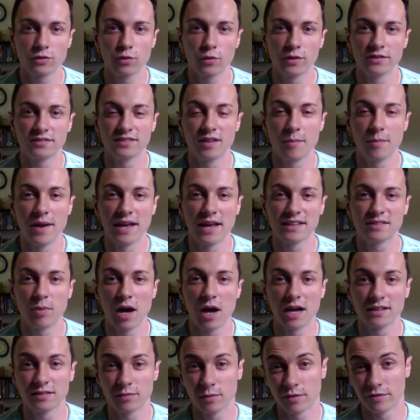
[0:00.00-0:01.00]
towards the best
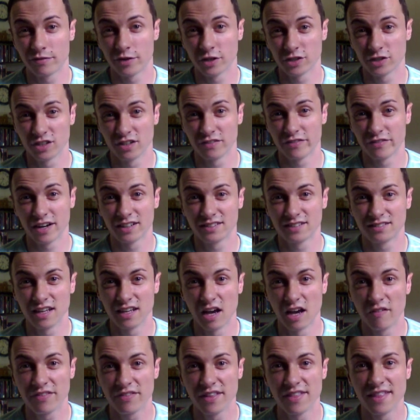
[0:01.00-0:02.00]
possible version of
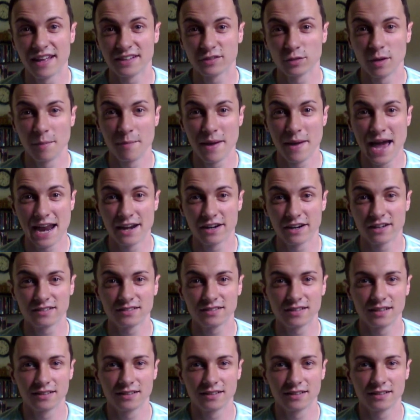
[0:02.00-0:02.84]
ourselves, then that's what matters.